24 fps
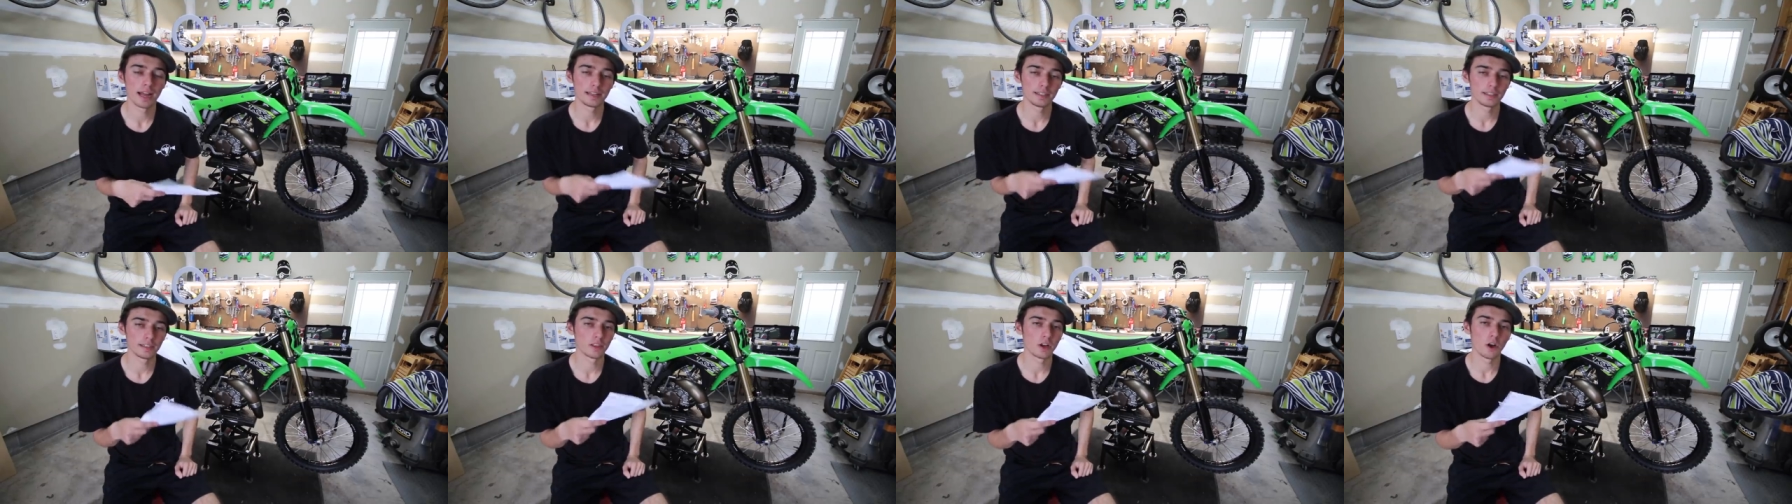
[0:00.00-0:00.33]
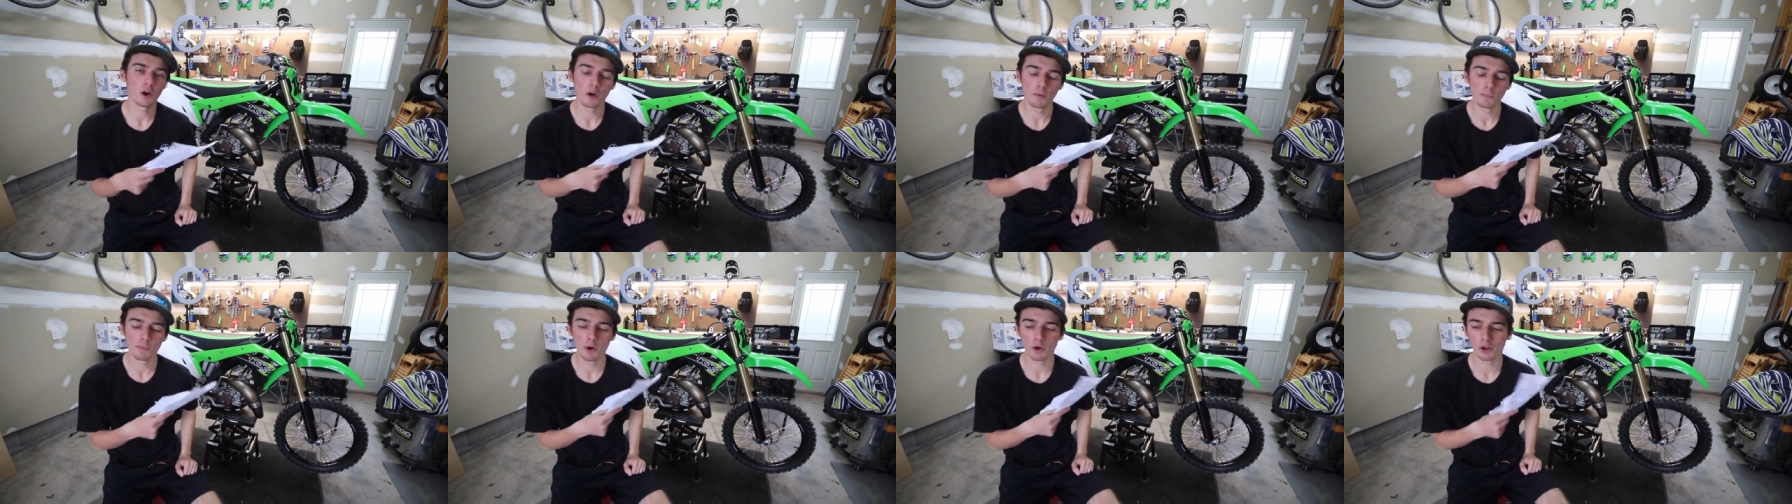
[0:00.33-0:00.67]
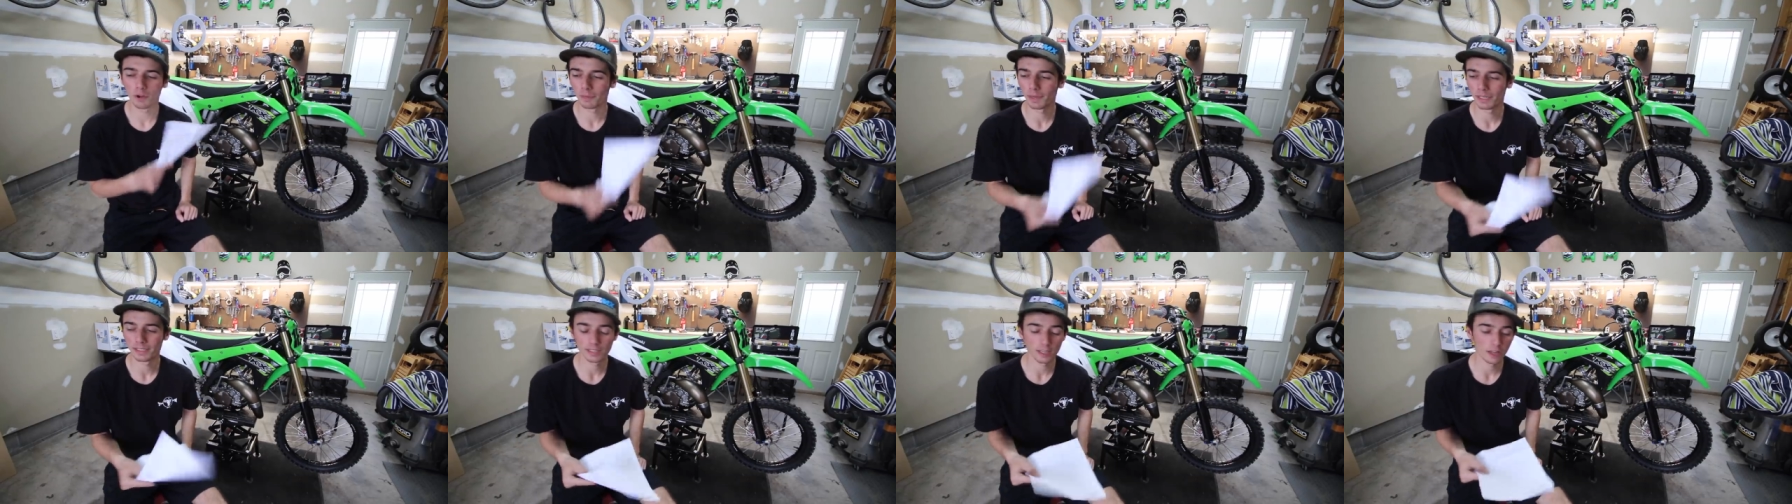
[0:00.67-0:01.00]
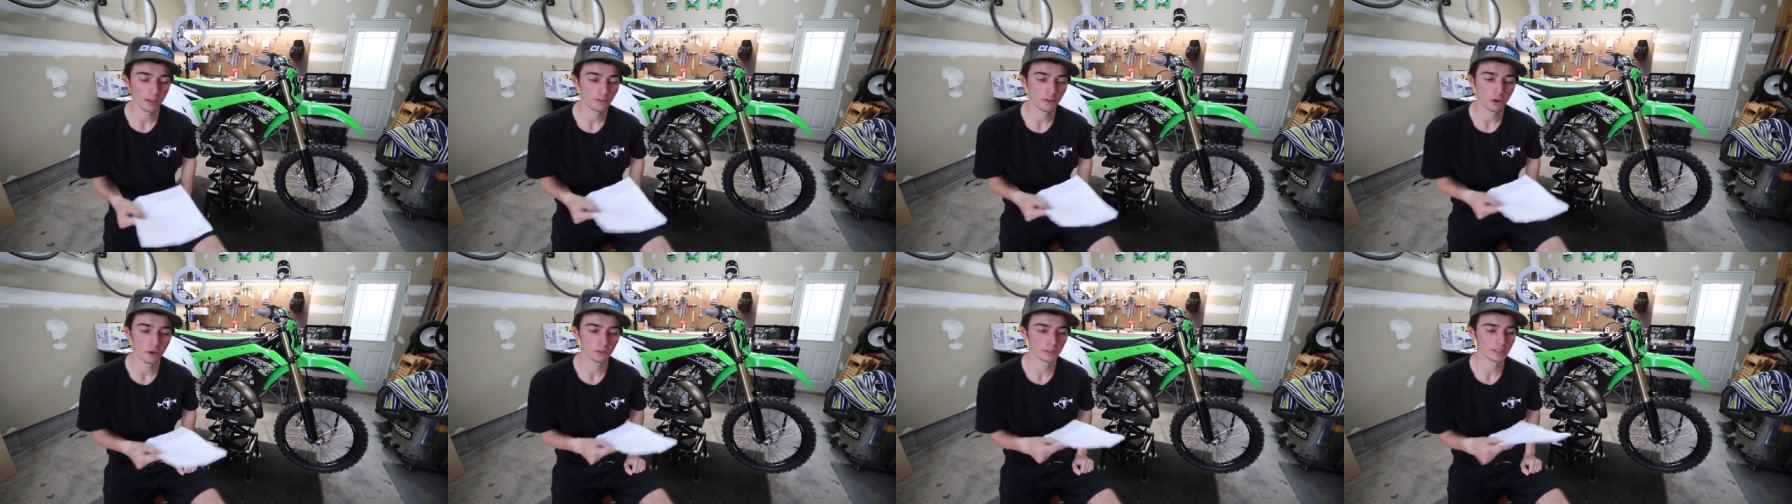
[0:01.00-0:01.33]
I did the whole motor
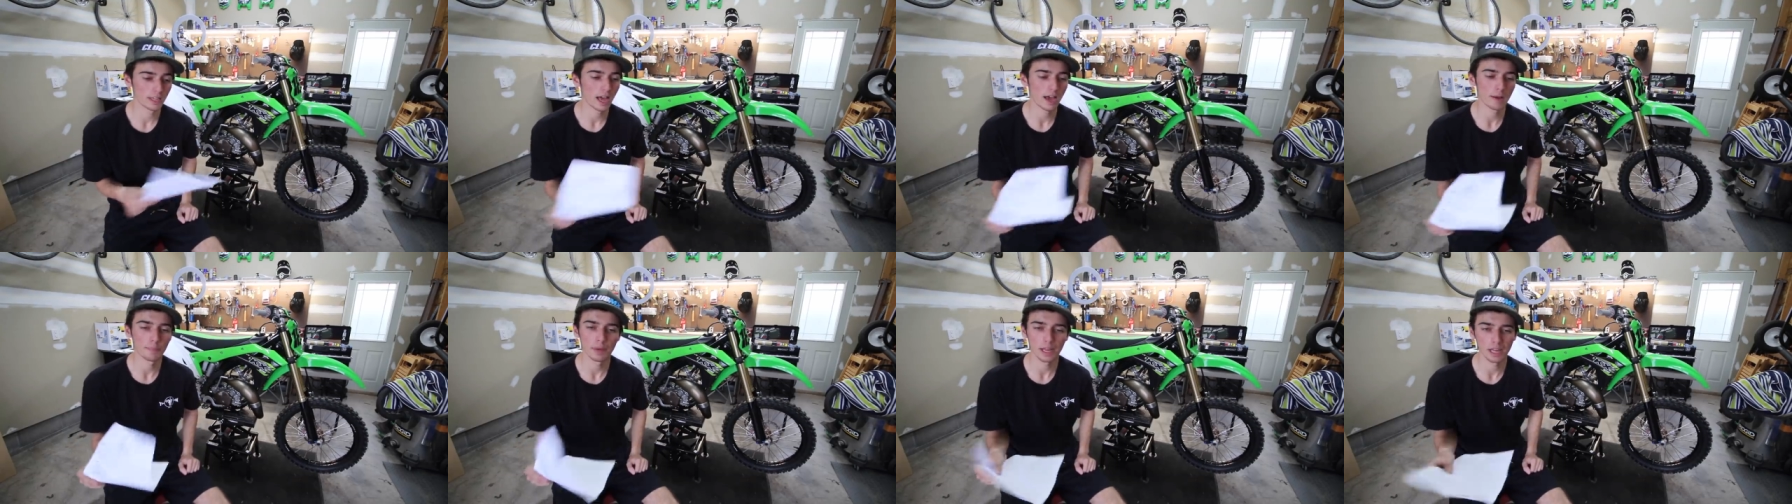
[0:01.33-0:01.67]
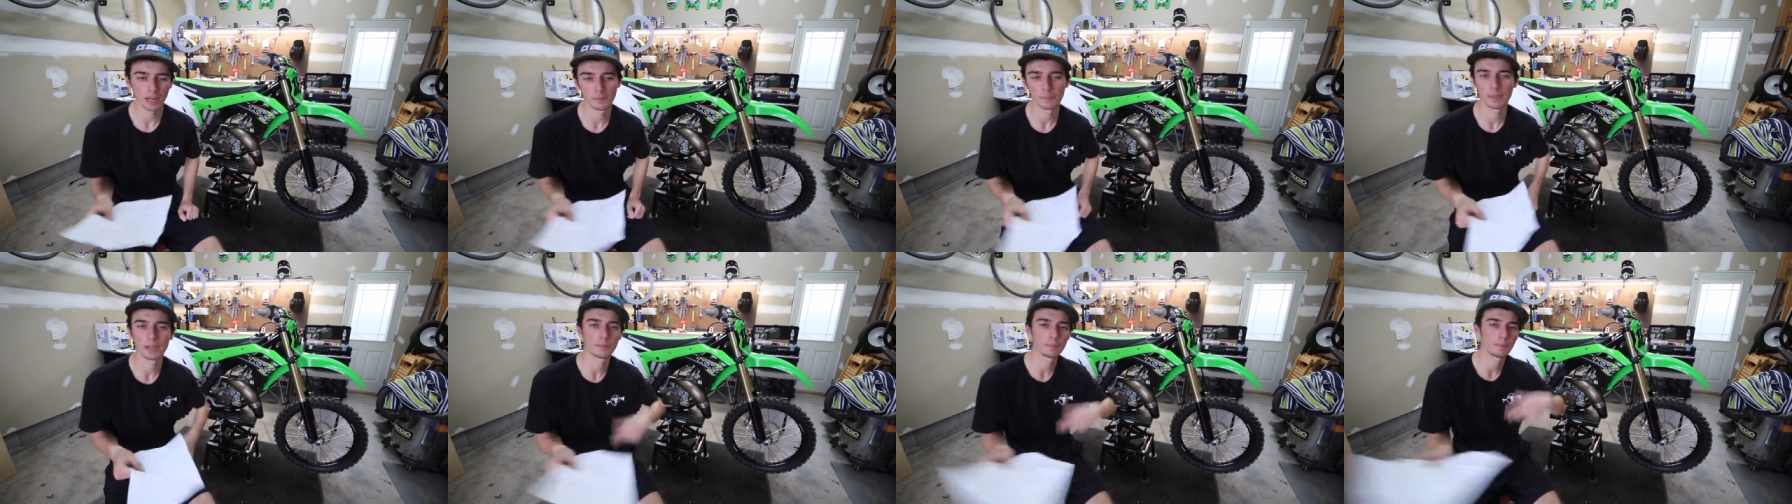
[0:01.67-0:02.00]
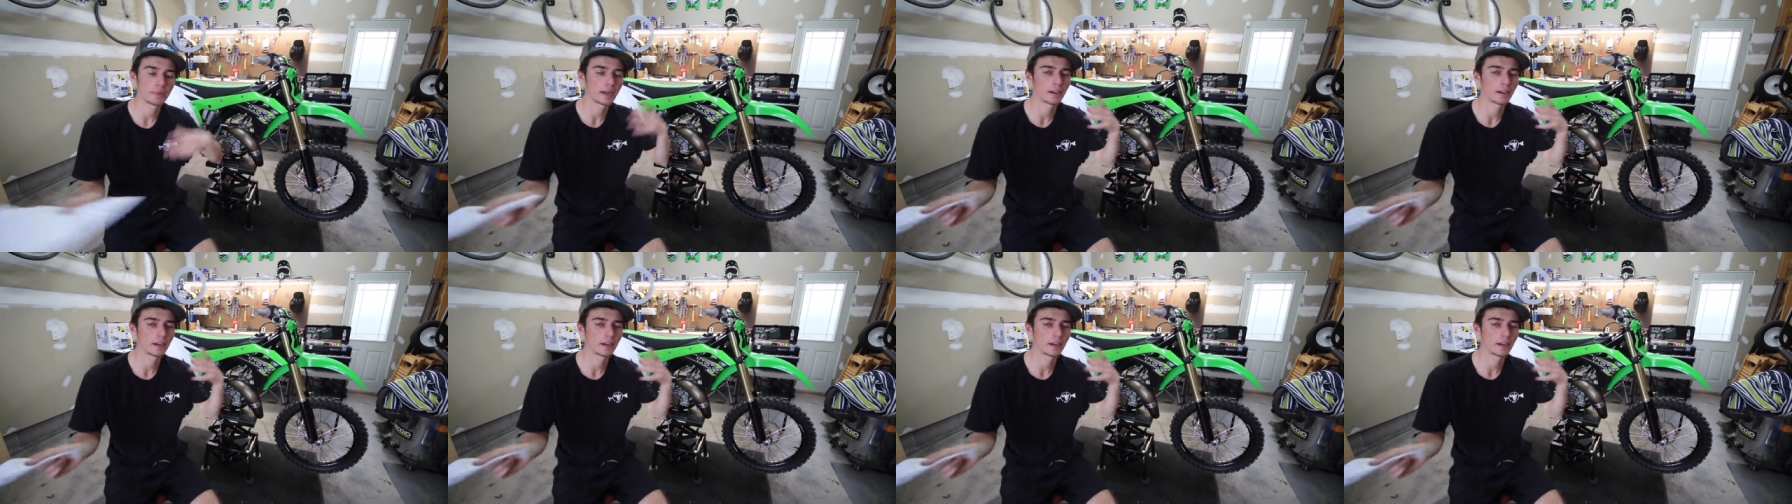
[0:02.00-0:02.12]
myself, whole top, bottom end,